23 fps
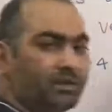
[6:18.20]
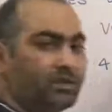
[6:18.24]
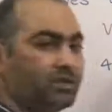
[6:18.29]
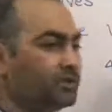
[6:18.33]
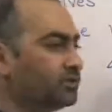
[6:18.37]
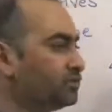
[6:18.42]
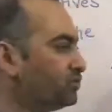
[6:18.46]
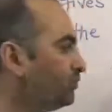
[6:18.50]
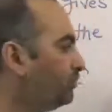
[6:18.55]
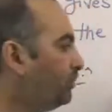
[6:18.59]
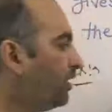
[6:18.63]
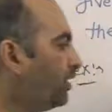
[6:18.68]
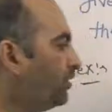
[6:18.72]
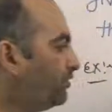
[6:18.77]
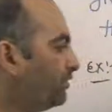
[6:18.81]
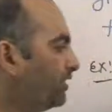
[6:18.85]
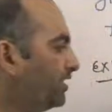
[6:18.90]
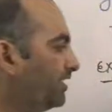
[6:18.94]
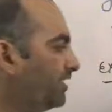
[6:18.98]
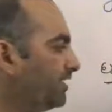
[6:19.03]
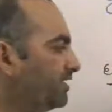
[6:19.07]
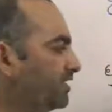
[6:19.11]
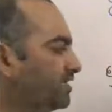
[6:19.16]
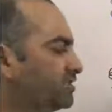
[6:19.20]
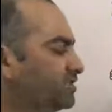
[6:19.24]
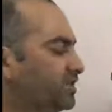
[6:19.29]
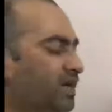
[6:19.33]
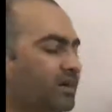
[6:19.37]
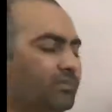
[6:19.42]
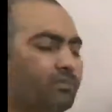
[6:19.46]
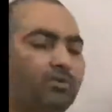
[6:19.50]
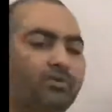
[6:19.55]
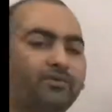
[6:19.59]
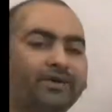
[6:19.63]
So bounded area is
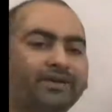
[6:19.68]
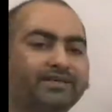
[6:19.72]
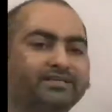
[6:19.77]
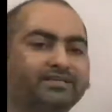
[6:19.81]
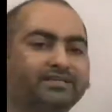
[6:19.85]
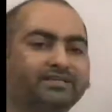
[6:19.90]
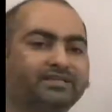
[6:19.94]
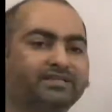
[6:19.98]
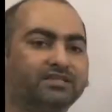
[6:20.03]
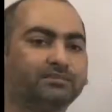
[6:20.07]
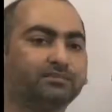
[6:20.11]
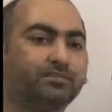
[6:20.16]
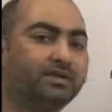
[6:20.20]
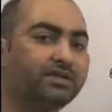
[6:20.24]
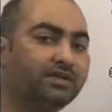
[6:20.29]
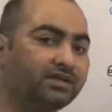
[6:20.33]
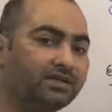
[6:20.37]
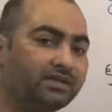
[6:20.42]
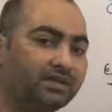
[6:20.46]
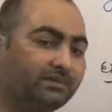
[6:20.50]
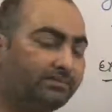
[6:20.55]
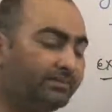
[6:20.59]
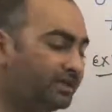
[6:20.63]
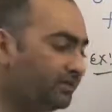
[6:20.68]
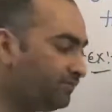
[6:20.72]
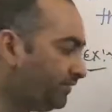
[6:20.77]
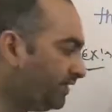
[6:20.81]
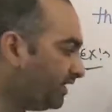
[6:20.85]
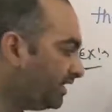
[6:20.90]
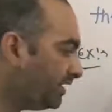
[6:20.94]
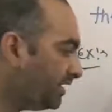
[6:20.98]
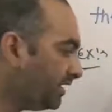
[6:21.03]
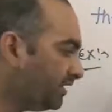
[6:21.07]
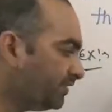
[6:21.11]
above x-axis, but limit we
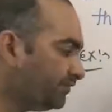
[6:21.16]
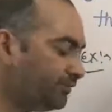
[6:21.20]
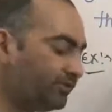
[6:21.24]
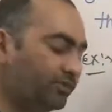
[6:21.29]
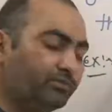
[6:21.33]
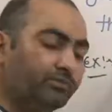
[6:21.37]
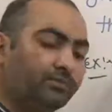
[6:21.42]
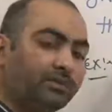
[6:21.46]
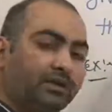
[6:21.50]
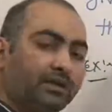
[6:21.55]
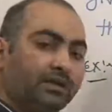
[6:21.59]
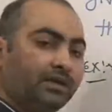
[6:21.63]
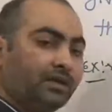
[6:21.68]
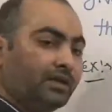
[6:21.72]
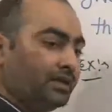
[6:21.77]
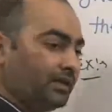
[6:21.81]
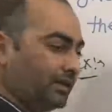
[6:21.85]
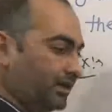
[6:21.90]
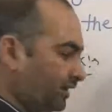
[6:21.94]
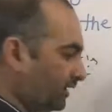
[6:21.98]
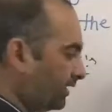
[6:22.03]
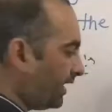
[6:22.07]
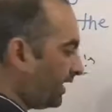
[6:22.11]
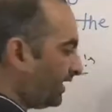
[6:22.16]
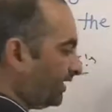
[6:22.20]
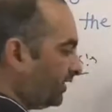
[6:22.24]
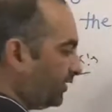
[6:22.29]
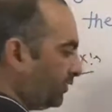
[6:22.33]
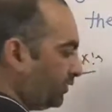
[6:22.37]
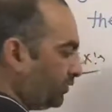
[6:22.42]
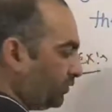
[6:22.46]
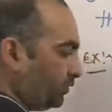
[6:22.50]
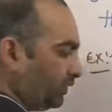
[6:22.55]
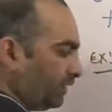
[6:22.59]
are taking from right
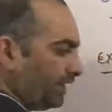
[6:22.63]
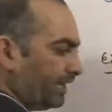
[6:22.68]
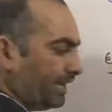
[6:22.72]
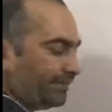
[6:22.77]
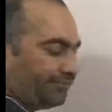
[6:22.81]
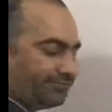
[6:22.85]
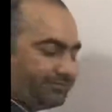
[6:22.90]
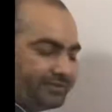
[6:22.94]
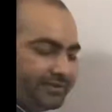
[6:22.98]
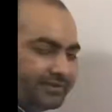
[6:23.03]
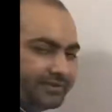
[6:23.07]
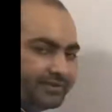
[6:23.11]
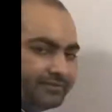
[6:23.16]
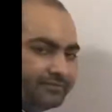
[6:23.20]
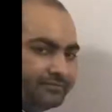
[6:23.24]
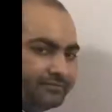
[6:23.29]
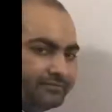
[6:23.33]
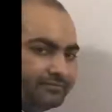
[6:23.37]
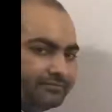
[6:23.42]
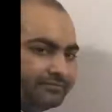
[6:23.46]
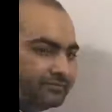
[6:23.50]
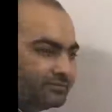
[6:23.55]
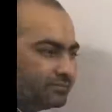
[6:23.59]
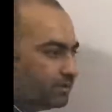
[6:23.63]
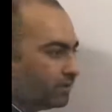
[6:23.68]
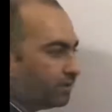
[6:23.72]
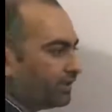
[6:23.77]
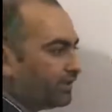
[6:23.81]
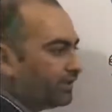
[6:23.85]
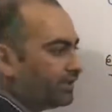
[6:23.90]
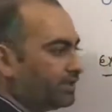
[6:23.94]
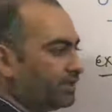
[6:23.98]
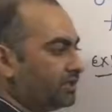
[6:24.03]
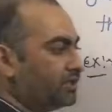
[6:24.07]
to left,
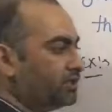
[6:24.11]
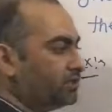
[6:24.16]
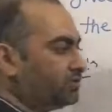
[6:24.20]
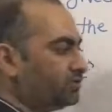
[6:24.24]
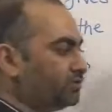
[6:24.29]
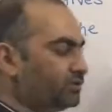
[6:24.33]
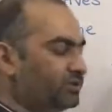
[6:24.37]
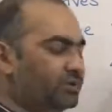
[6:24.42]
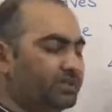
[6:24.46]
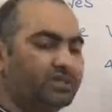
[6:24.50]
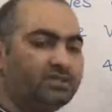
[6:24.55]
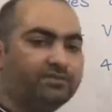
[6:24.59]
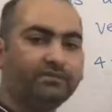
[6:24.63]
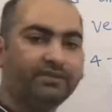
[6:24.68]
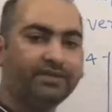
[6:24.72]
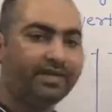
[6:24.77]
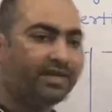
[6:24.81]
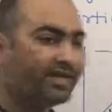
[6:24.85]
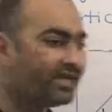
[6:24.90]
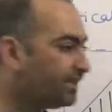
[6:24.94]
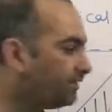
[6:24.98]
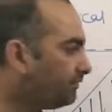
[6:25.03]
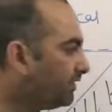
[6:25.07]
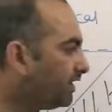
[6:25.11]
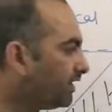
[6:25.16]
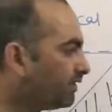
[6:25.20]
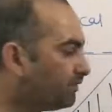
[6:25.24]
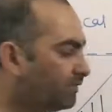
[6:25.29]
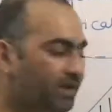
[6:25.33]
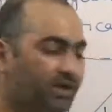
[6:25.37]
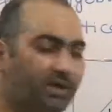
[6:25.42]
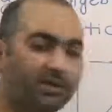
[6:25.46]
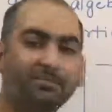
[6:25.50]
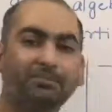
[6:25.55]
okay. So this one area will come
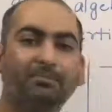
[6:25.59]
out